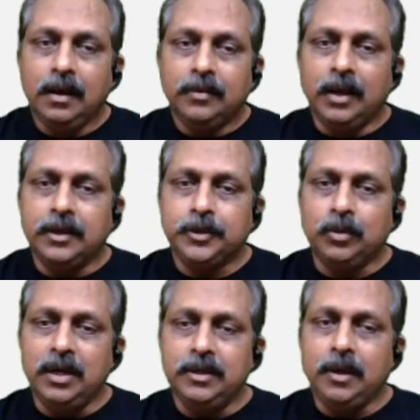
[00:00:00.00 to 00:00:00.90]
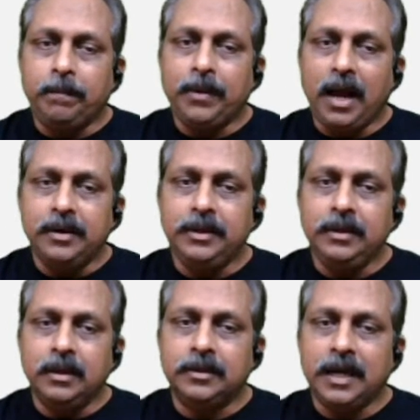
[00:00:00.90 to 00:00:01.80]
The students are planning
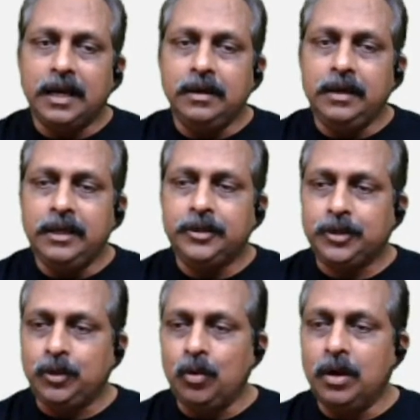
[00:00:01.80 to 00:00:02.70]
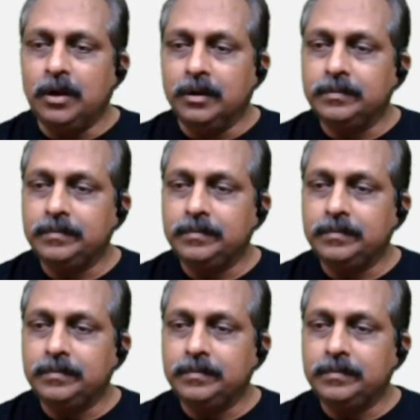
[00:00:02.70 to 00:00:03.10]
a 10 days tour.